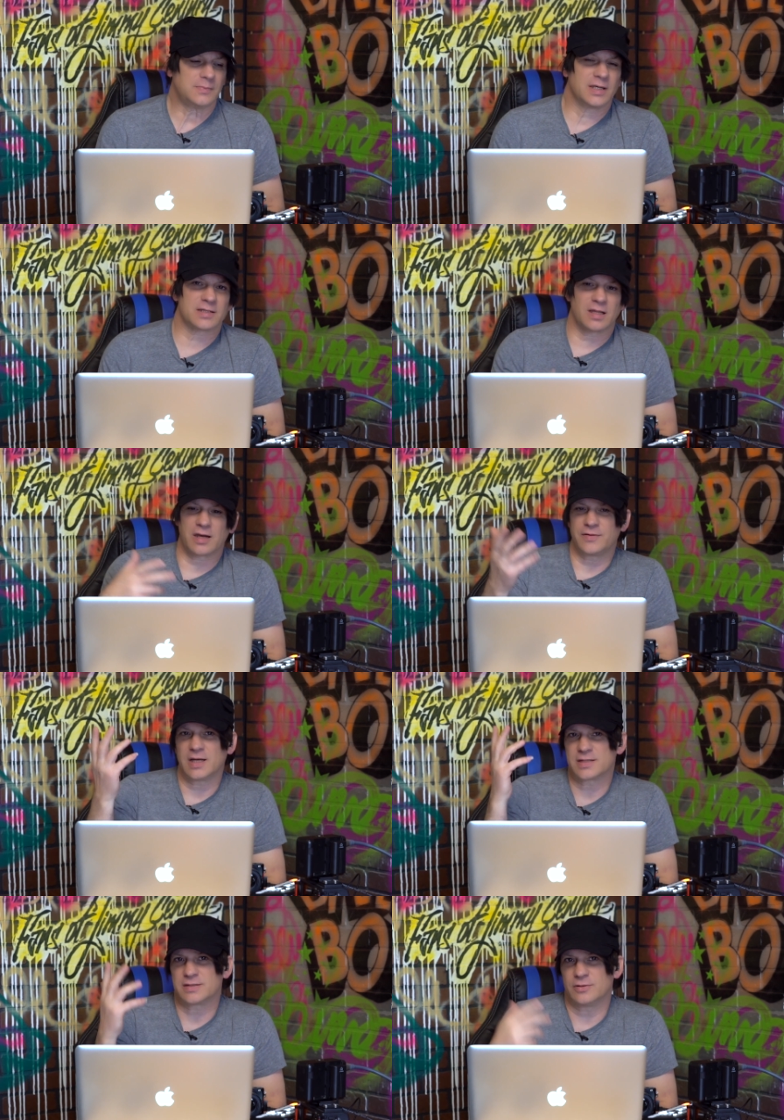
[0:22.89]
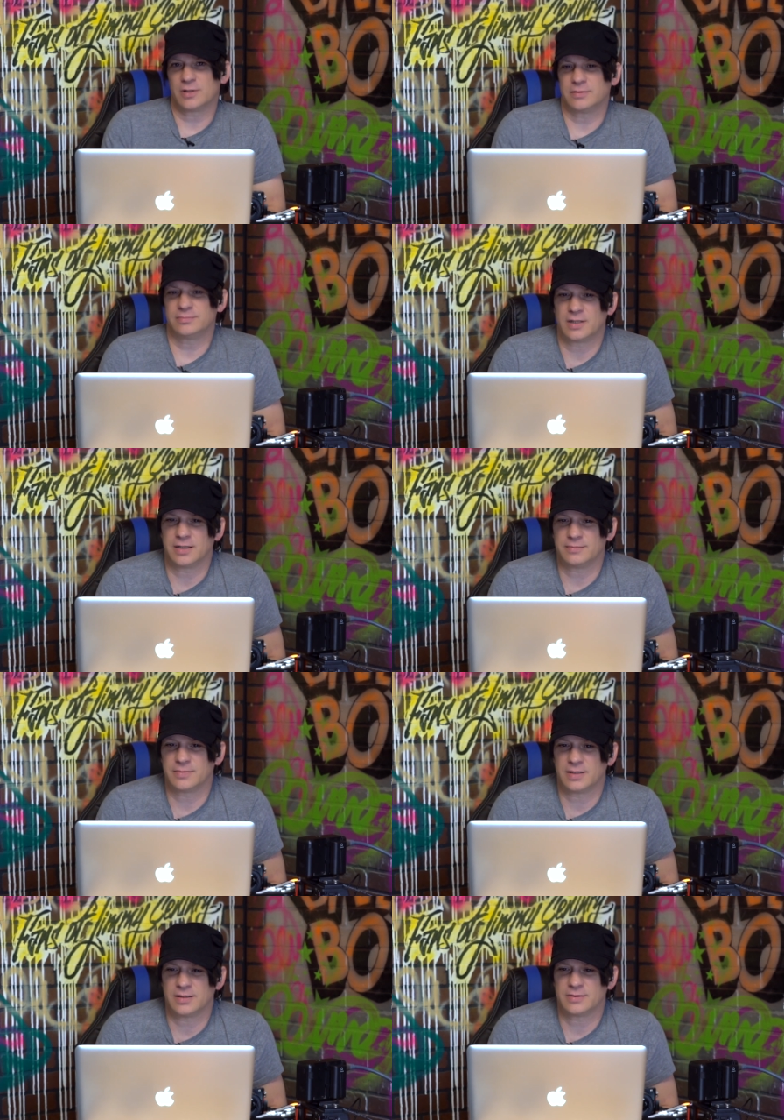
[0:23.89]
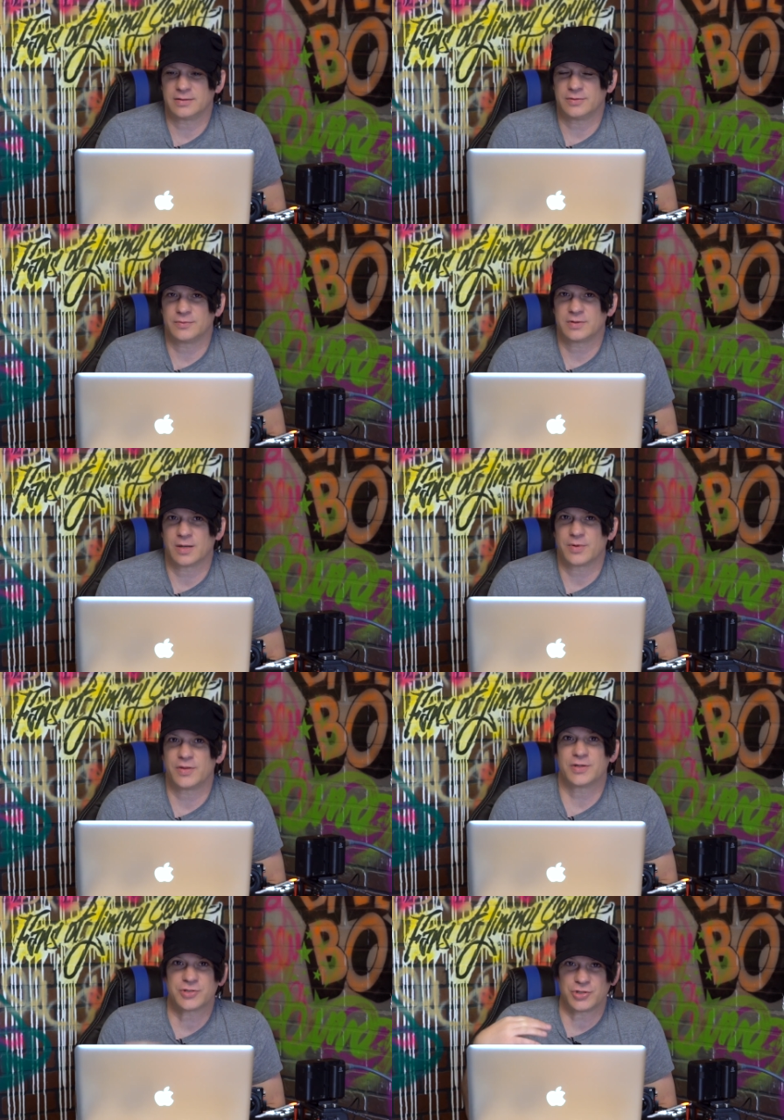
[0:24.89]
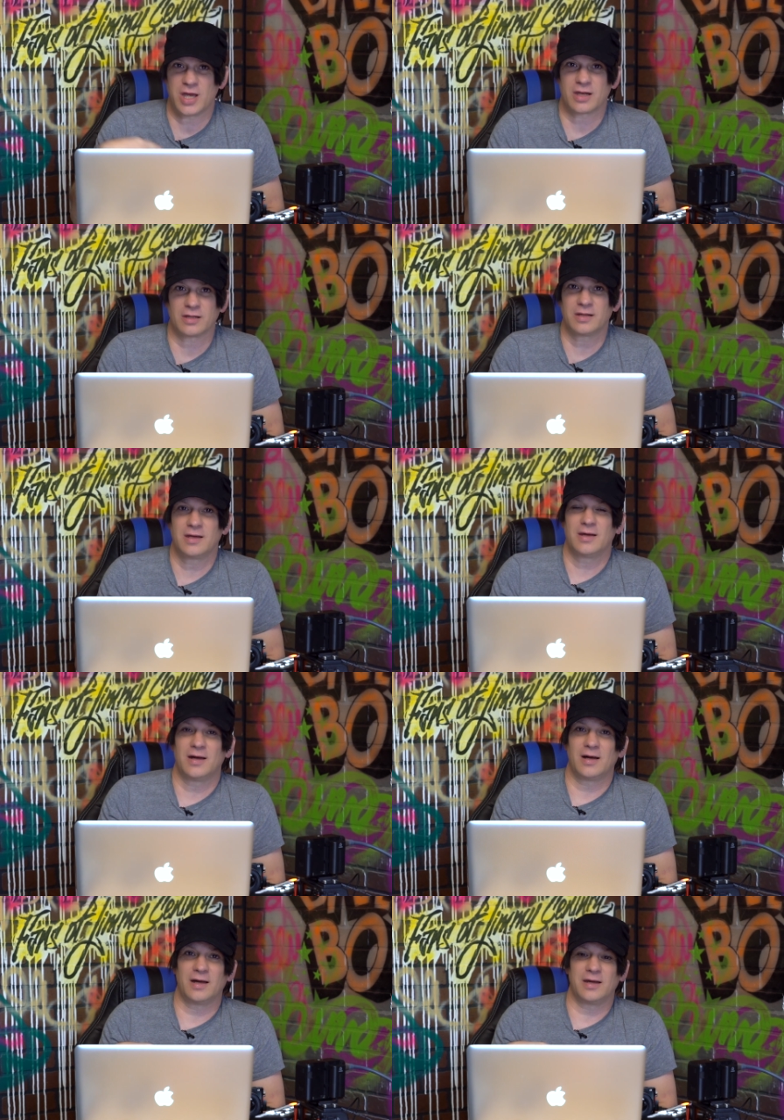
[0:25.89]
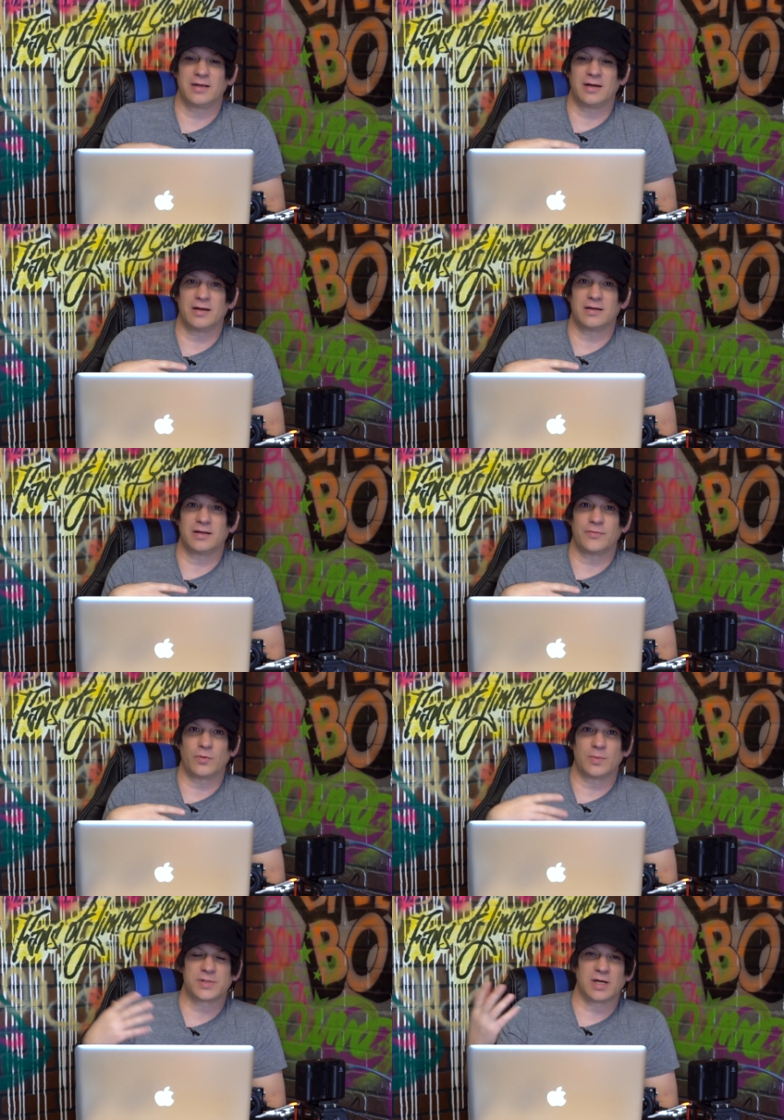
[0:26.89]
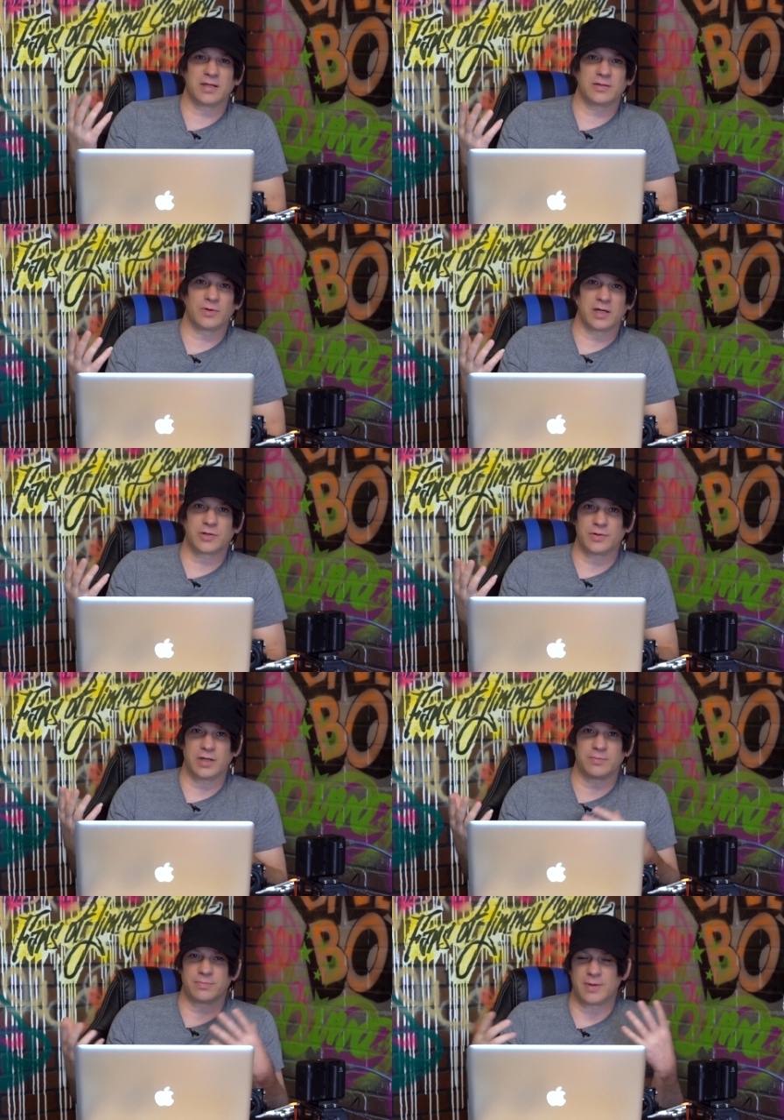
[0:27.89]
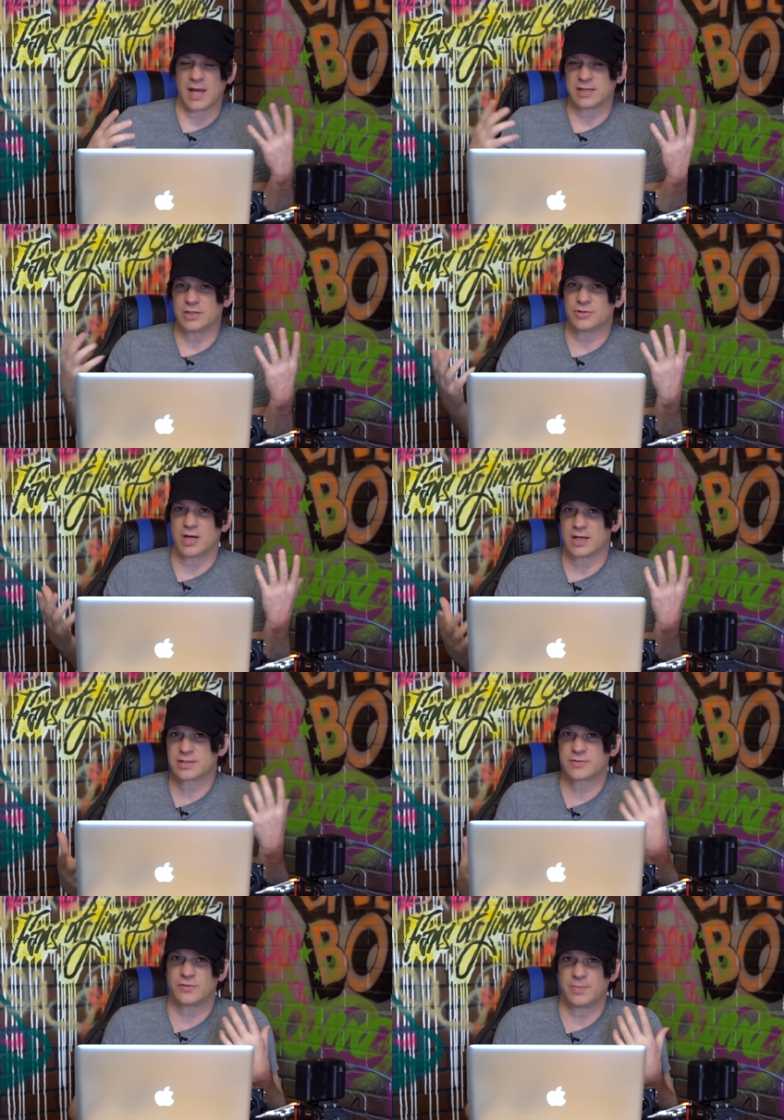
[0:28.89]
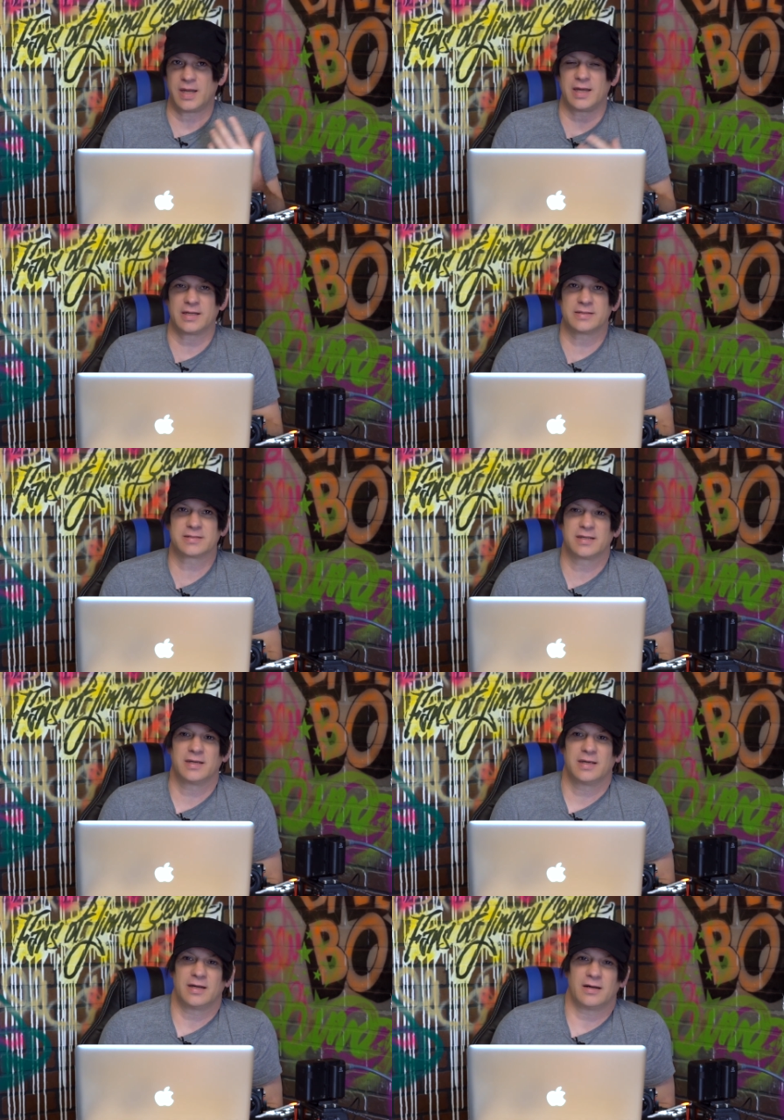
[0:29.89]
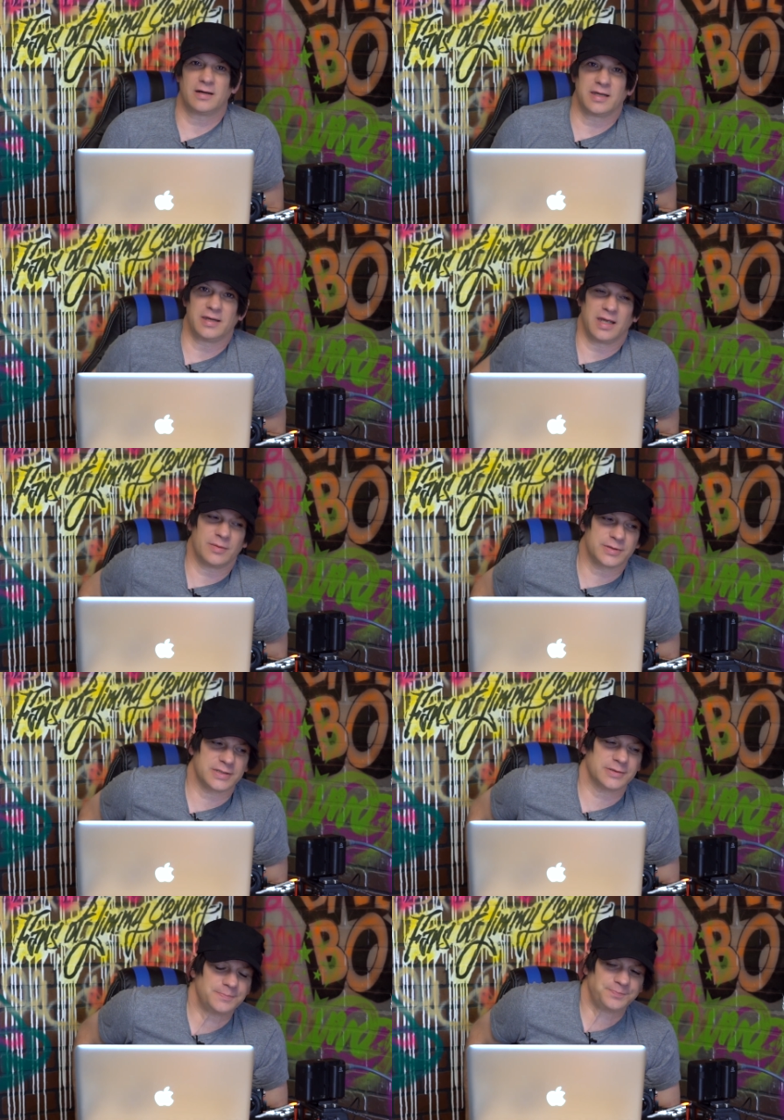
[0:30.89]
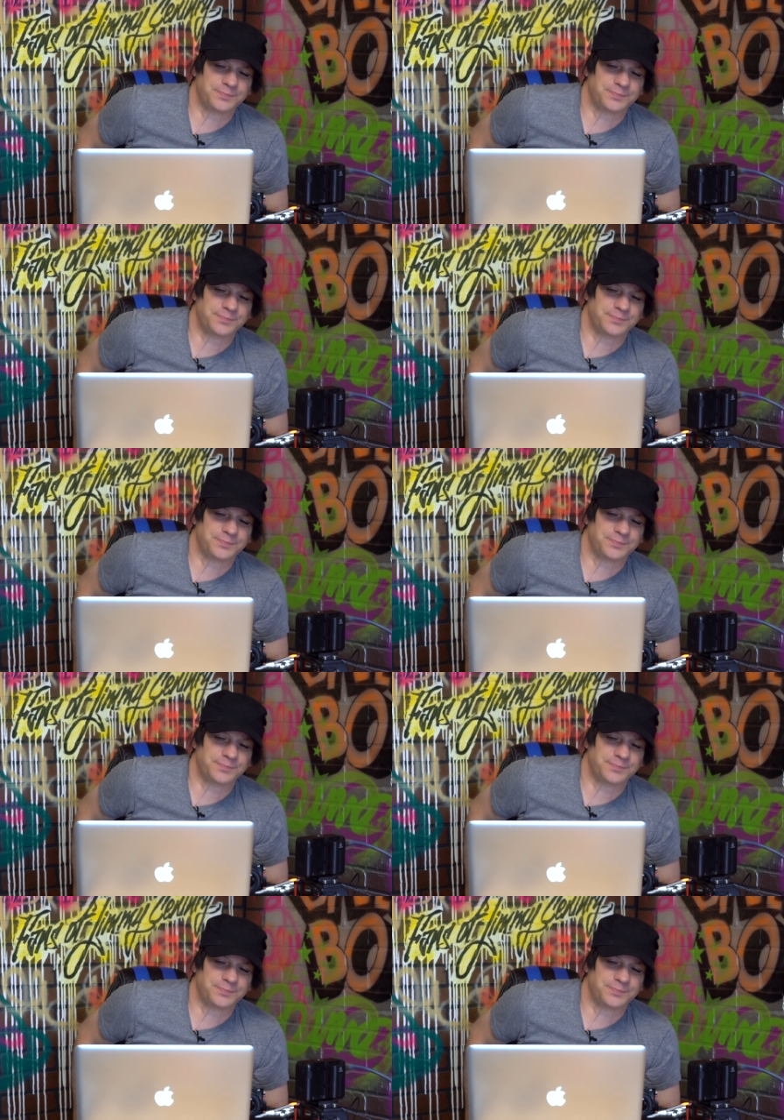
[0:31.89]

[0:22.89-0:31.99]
as a lot of you guys know, I, I uh, who come to this channel, I uh, have a website where I create backing tracks for bands uh, in Ableton.